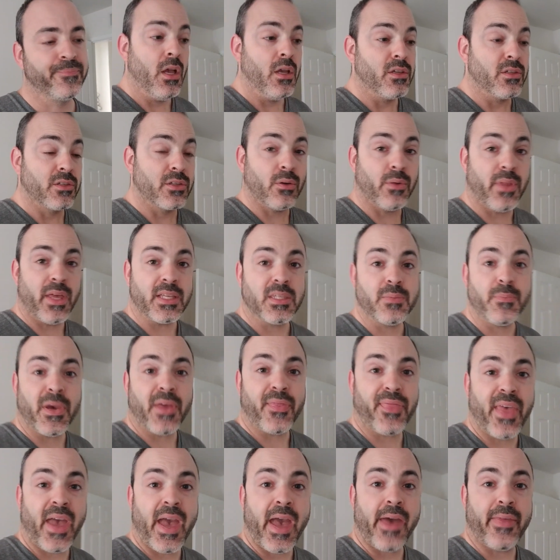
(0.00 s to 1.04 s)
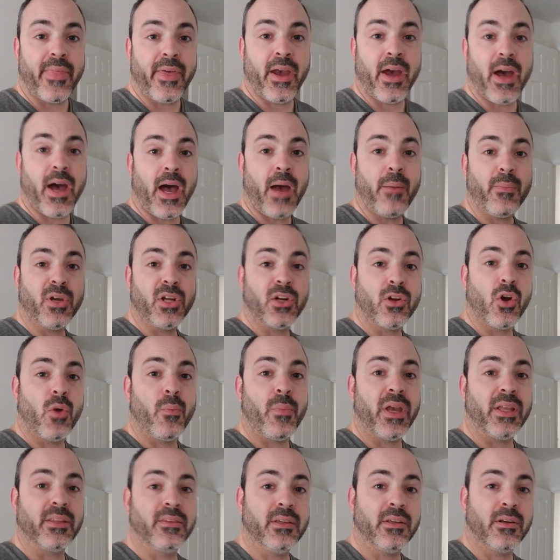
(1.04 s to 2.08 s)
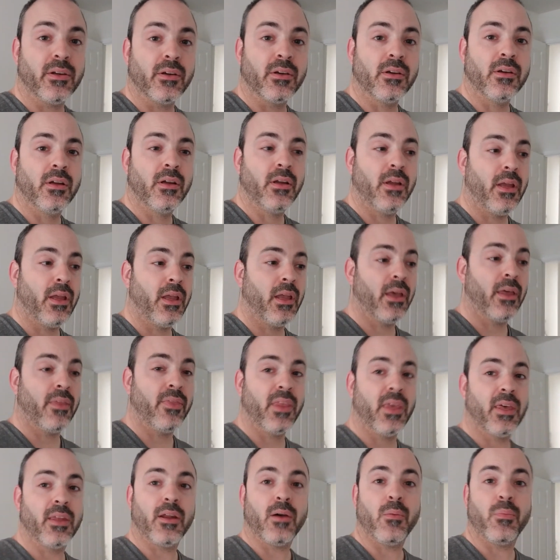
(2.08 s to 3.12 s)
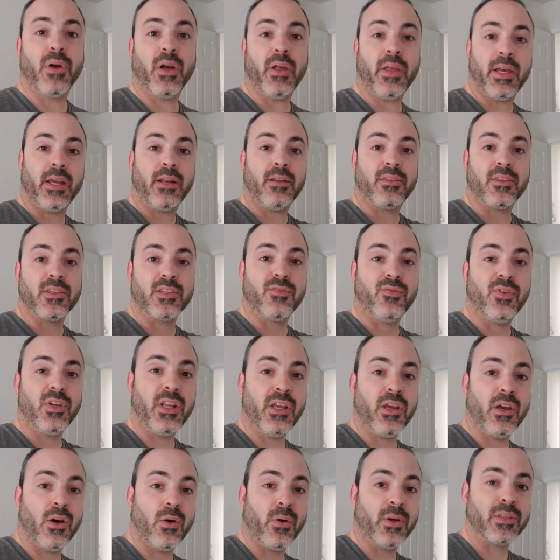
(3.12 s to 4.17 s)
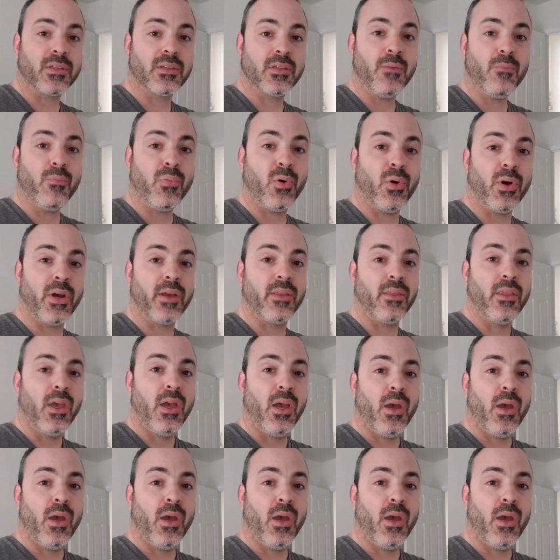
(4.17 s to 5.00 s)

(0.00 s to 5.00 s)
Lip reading: So that's about that. I'm gonna go make dinner, and then I'll probably edit this video at some point